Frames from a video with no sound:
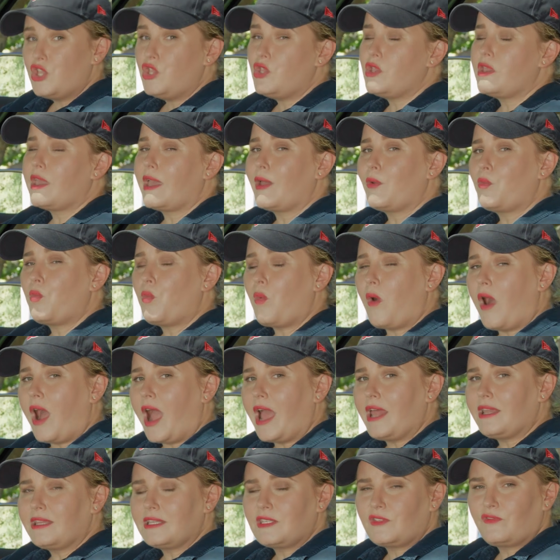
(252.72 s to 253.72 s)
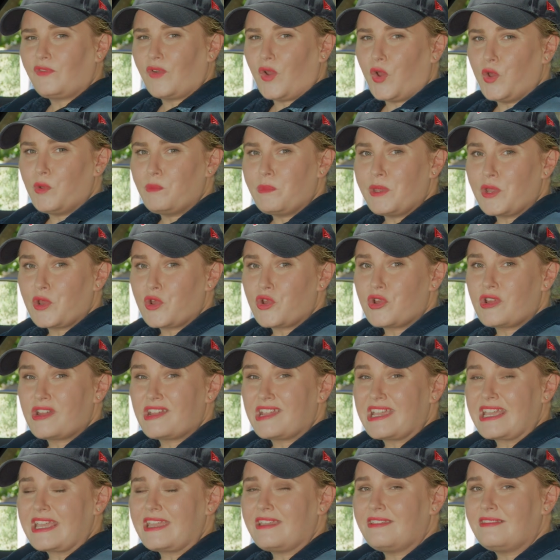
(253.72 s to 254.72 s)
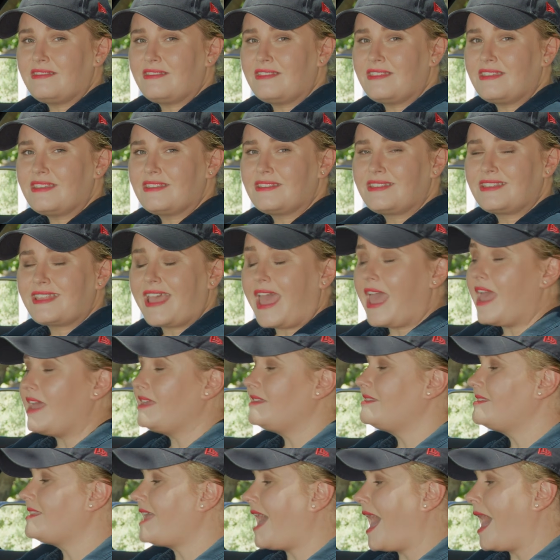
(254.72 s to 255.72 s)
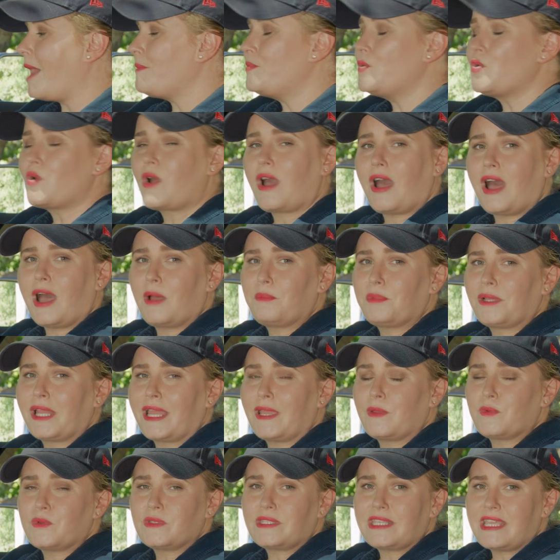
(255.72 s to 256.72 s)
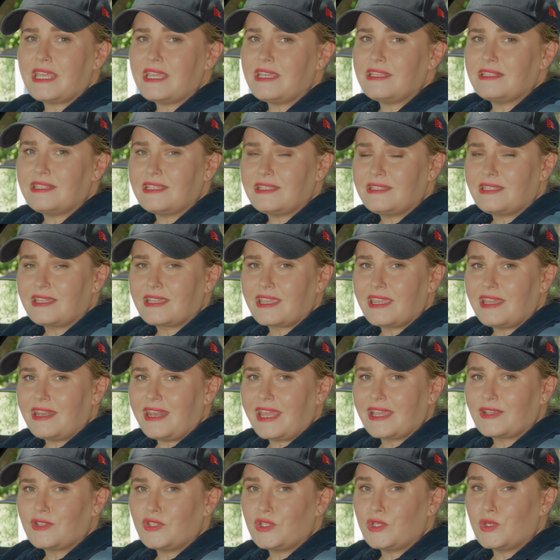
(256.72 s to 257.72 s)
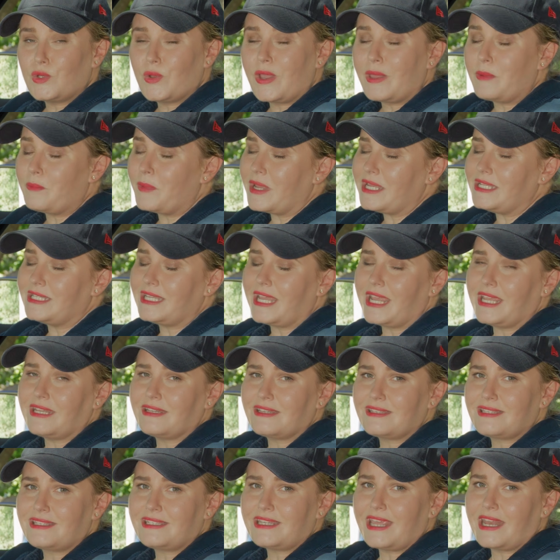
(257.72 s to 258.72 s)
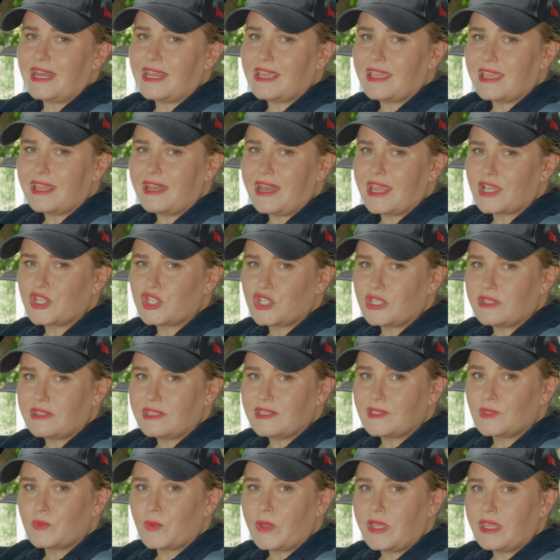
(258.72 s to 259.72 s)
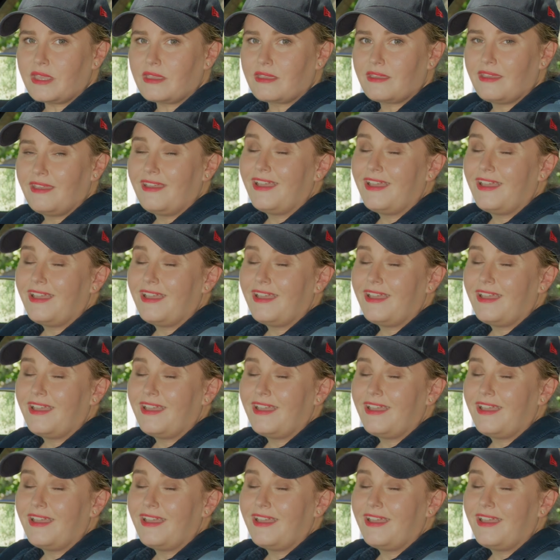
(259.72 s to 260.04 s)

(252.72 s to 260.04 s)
You get wireless phone mirroring in this, and the Apple CarPlay was easy to connect to and maintained a steady connection this week.